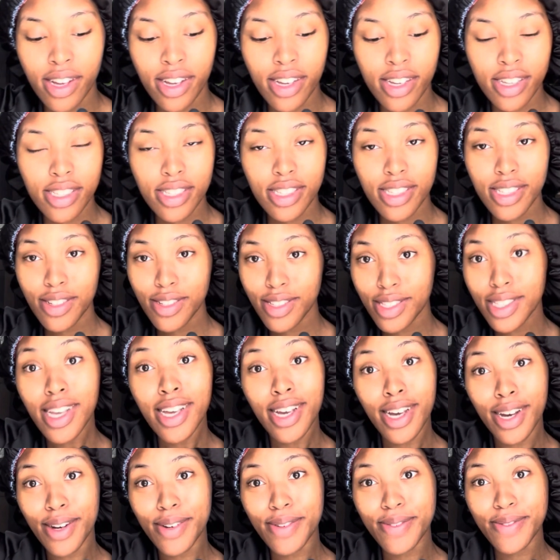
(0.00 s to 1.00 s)
Still
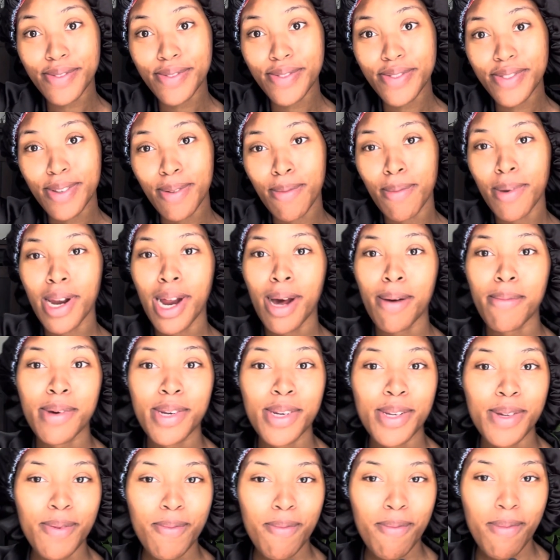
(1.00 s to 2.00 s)
single, but I'm a
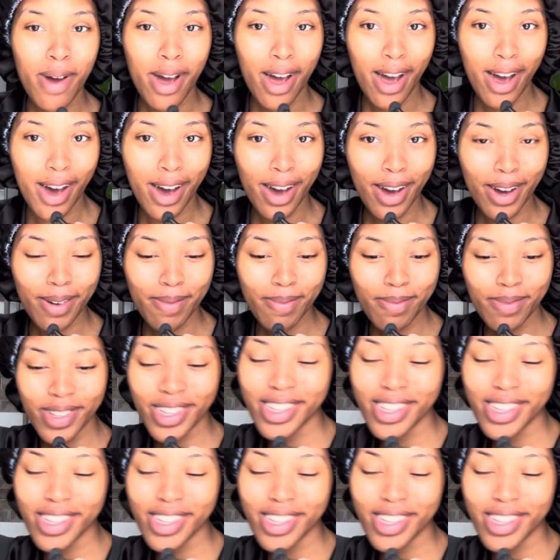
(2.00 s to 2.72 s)
new mom.